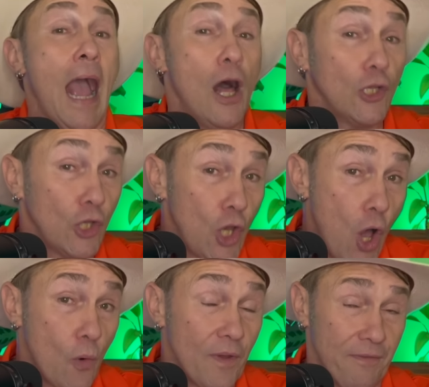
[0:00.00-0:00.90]

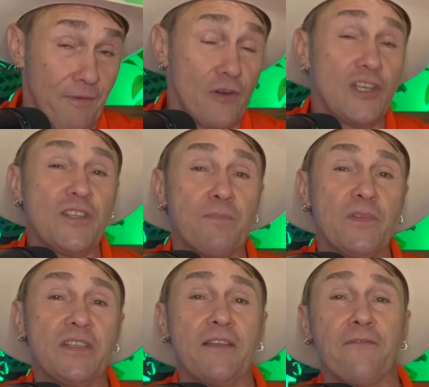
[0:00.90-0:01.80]
along with very
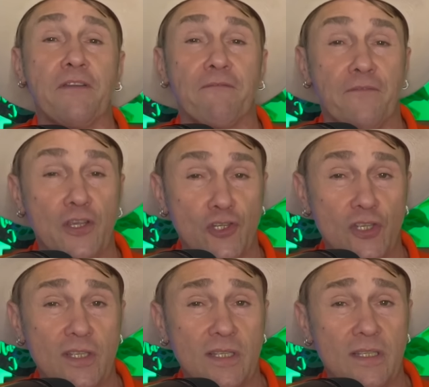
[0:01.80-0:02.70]
specific
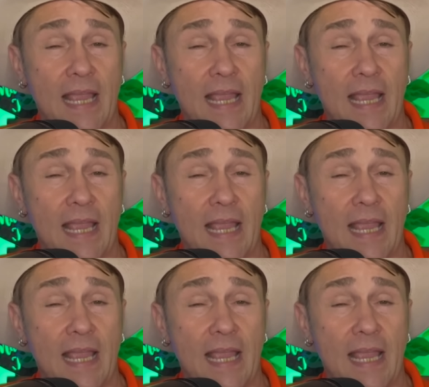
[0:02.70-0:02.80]
visions